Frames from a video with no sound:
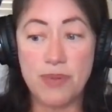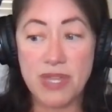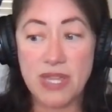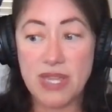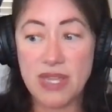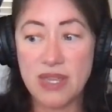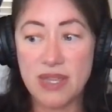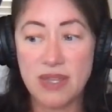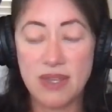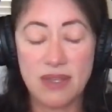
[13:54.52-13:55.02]

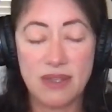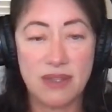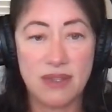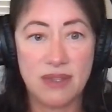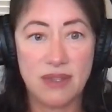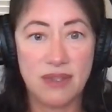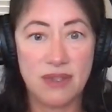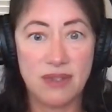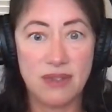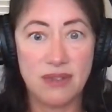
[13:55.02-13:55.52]

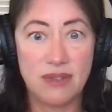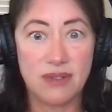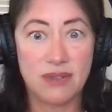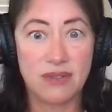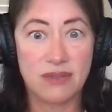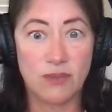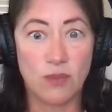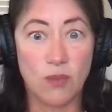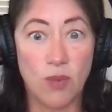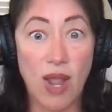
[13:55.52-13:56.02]
B,
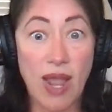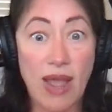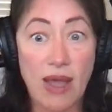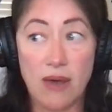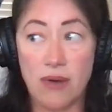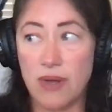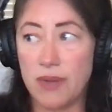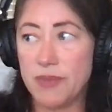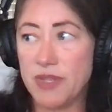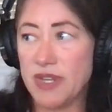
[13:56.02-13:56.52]

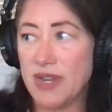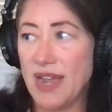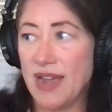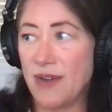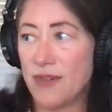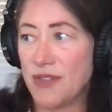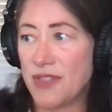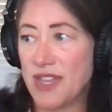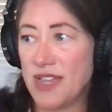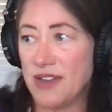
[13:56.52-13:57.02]
wow, I mean,
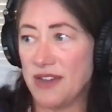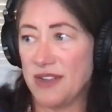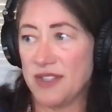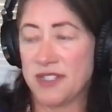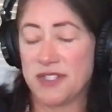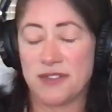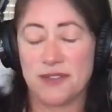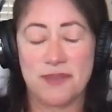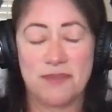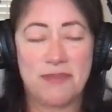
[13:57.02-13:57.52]
how are they
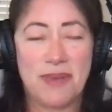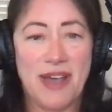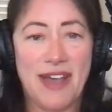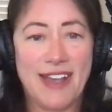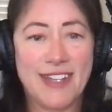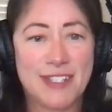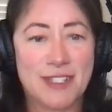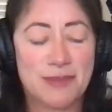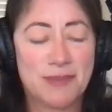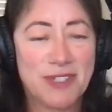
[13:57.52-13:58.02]
also
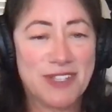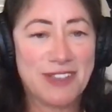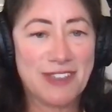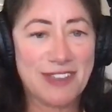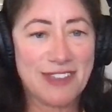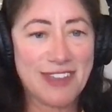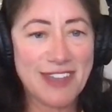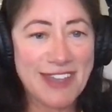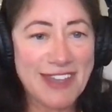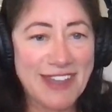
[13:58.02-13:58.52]

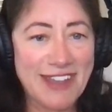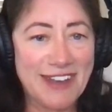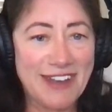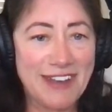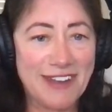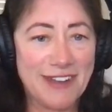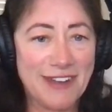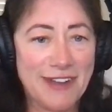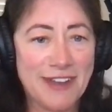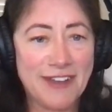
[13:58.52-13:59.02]
possibly
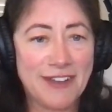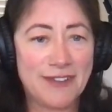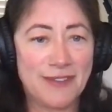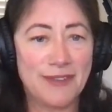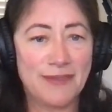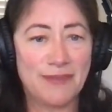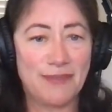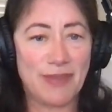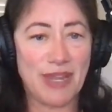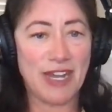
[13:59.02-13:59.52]
thin, you
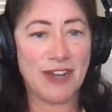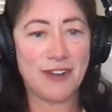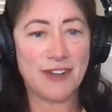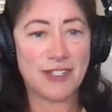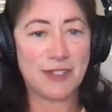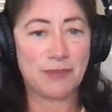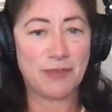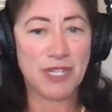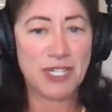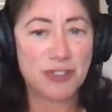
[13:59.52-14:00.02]
know?
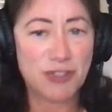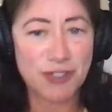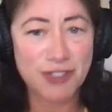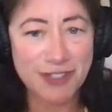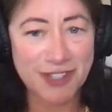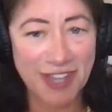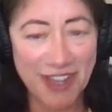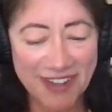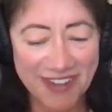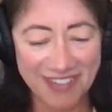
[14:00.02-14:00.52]
Paris
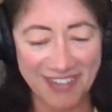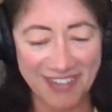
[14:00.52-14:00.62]
bitches.